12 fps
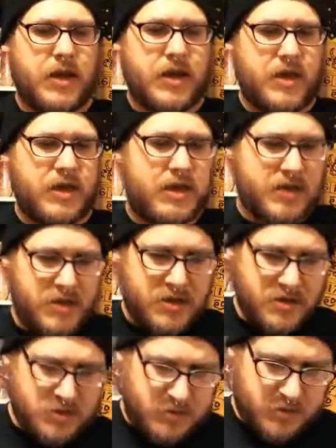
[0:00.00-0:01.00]

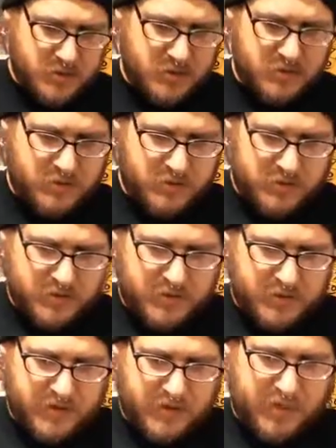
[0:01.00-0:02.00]
And
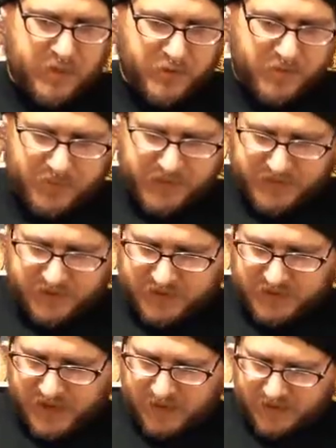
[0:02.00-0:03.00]
they put a piece
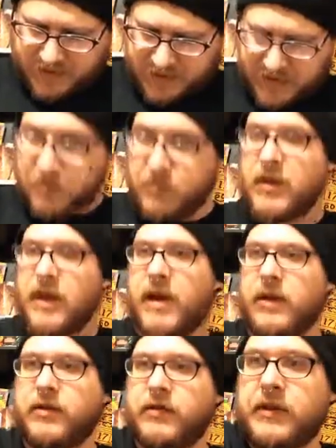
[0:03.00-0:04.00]
of tape to keep me
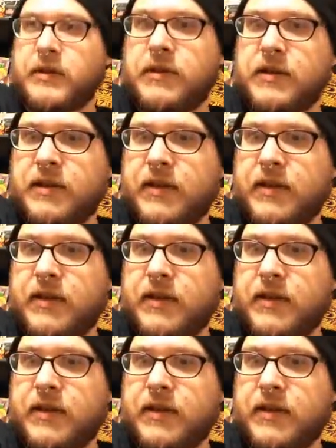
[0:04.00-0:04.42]
out of it.